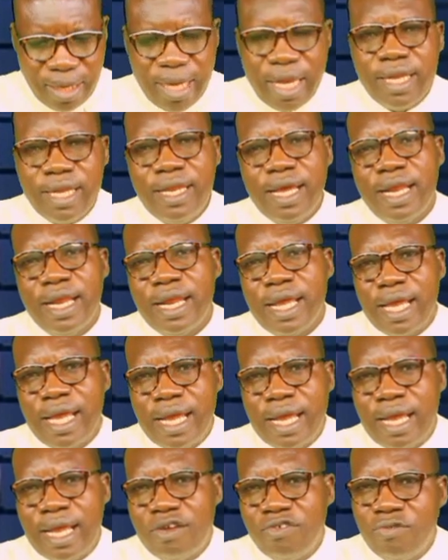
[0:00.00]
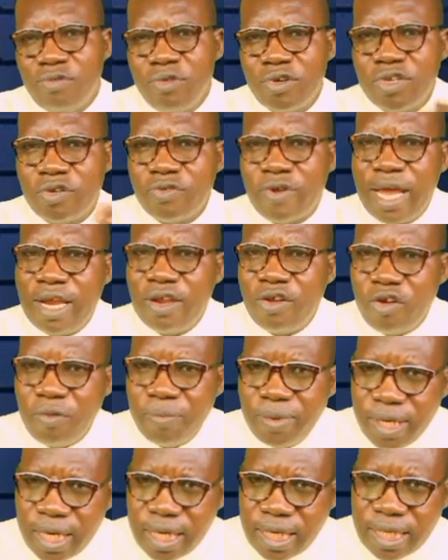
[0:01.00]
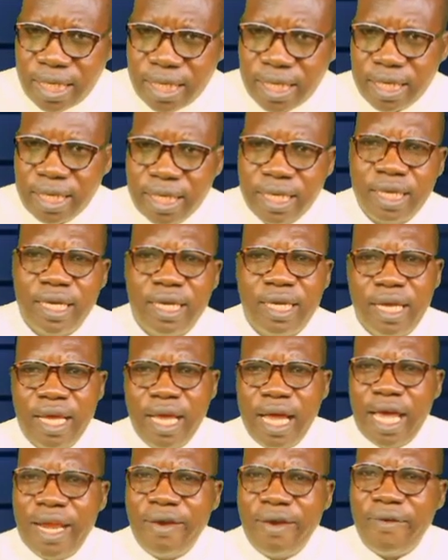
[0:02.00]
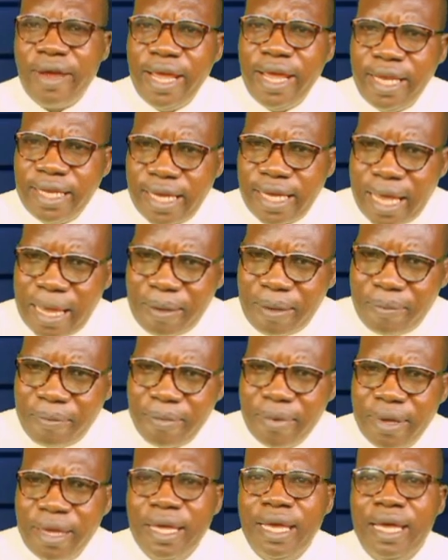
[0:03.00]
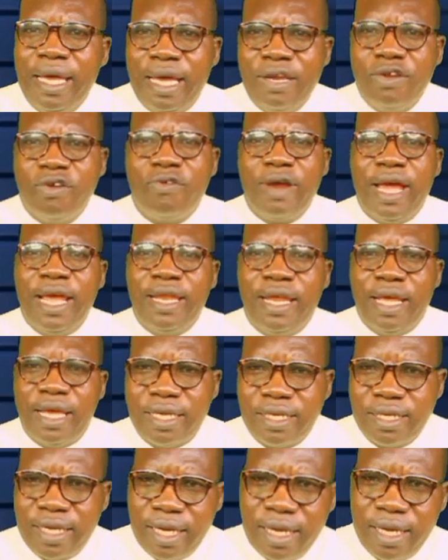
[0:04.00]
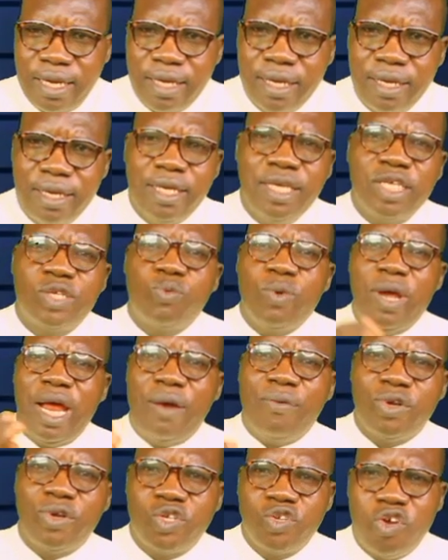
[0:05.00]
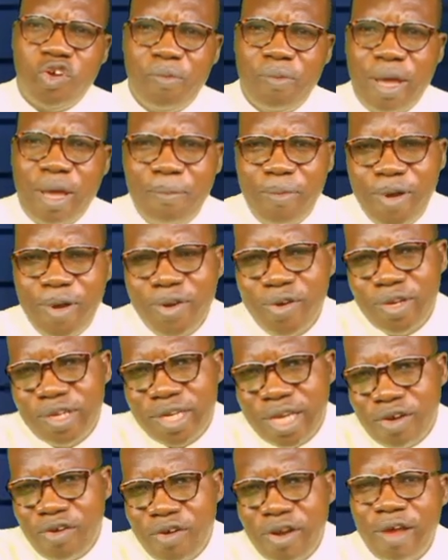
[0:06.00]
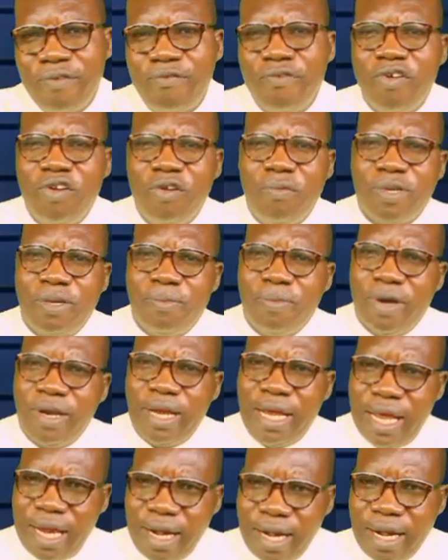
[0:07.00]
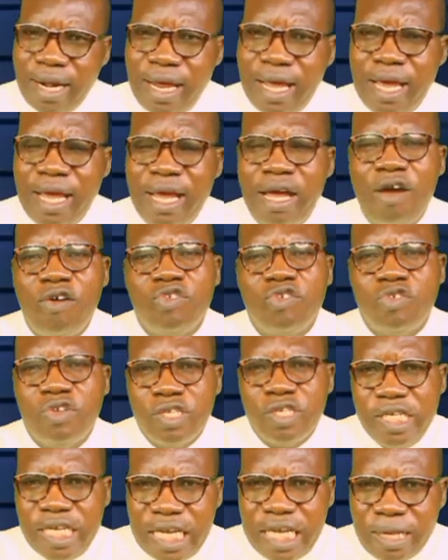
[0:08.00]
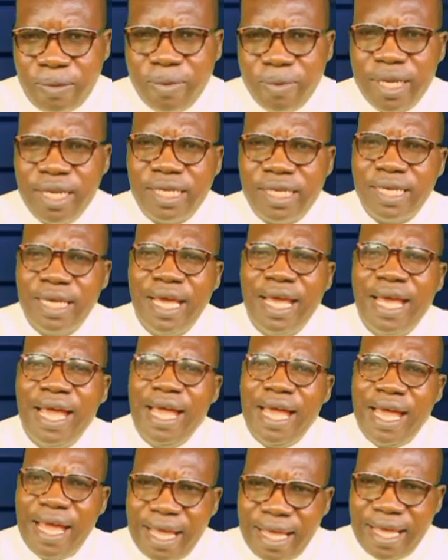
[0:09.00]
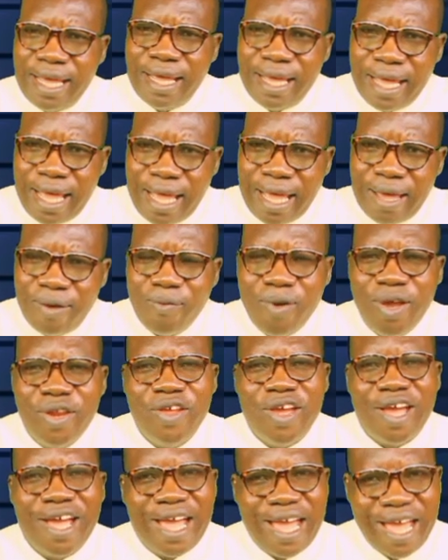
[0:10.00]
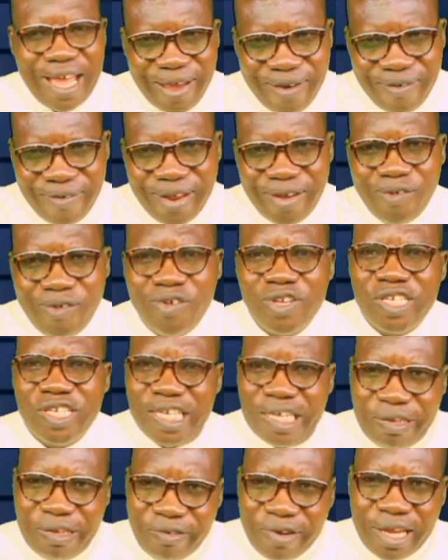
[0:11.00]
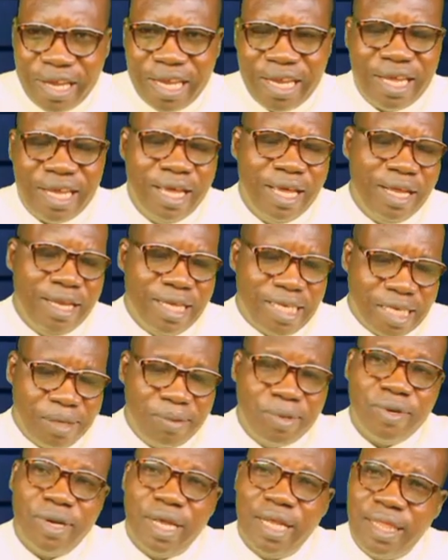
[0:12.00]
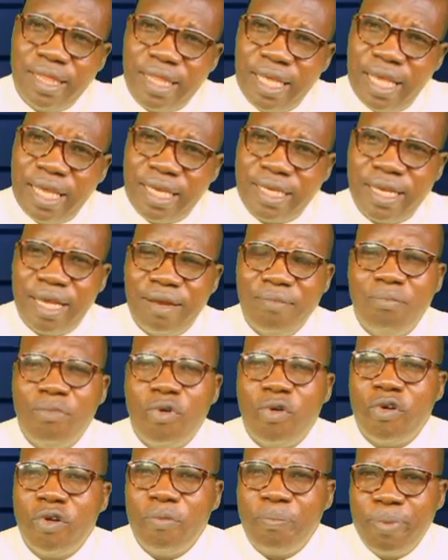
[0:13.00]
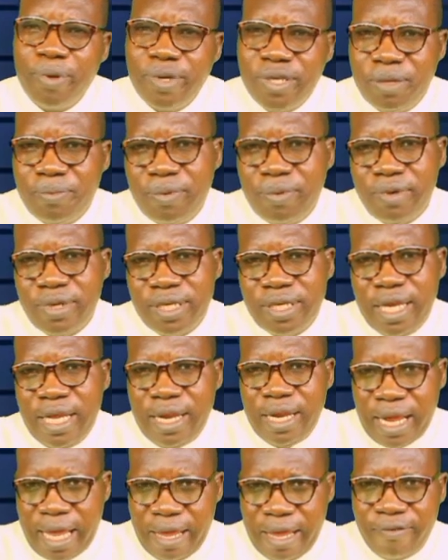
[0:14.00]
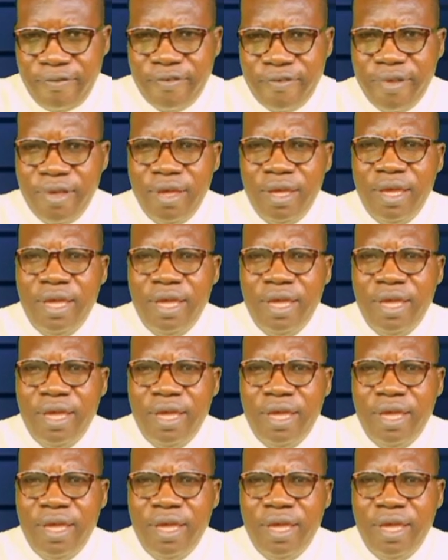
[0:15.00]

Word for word: get that anger towards the right objects at the right time, at the right extent. This is where I will stop. I'm going to take other volumes about anger, how to deal with anger when you are angry, considering the scriptural text and moral principles in life.